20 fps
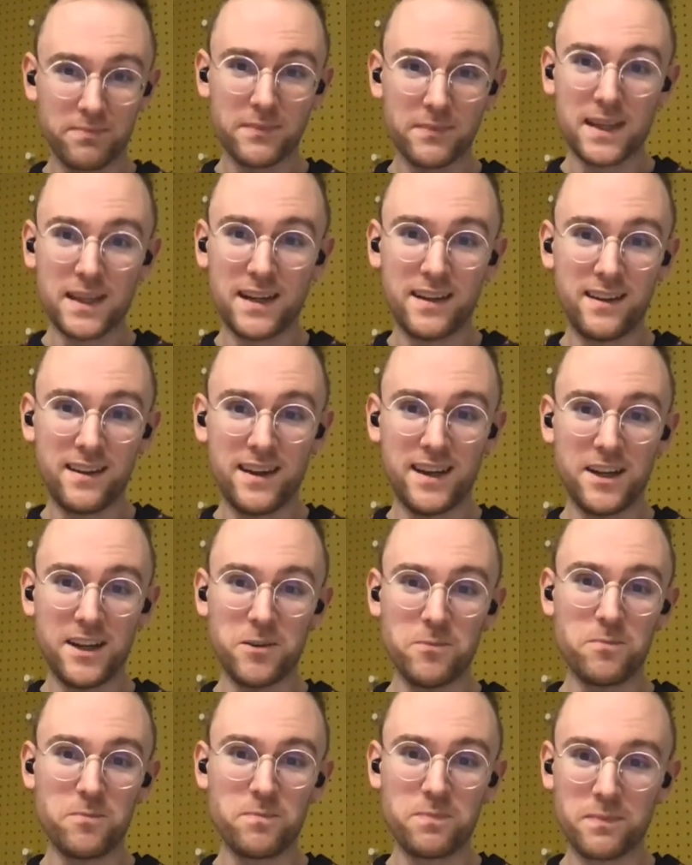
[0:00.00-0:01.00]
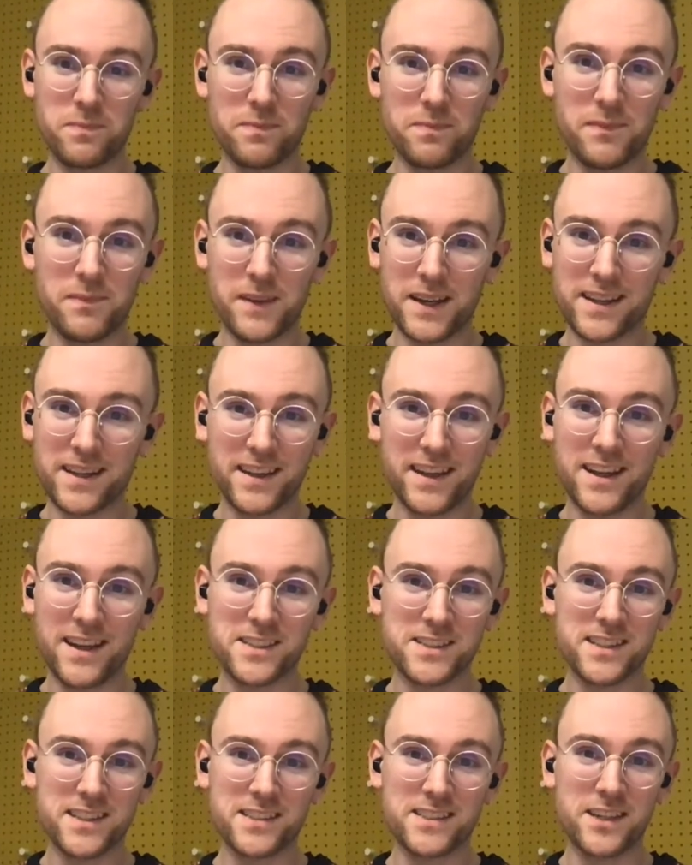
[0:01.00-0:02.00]
And um, like, okay, yeah, you
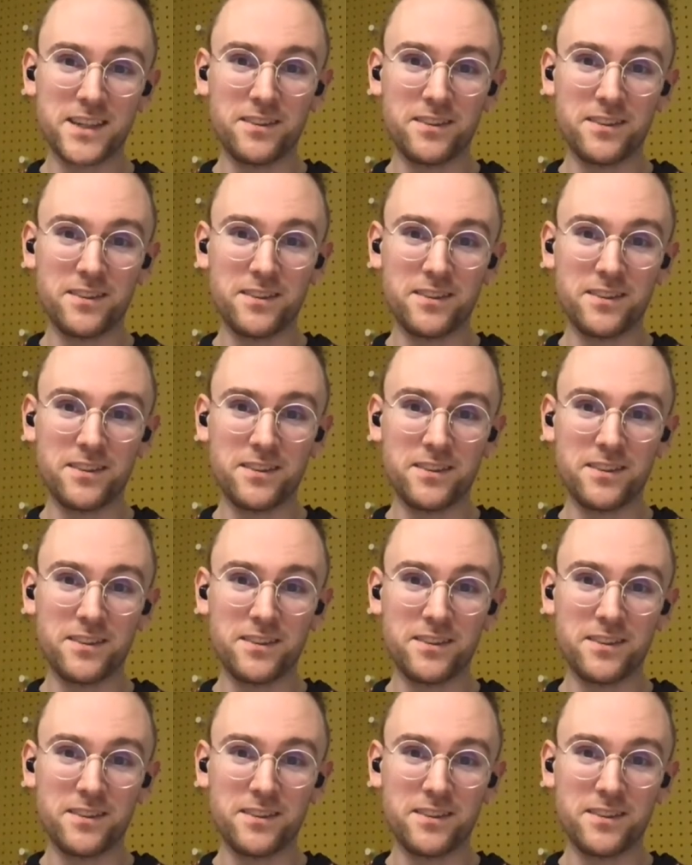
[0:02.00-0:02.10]
learn something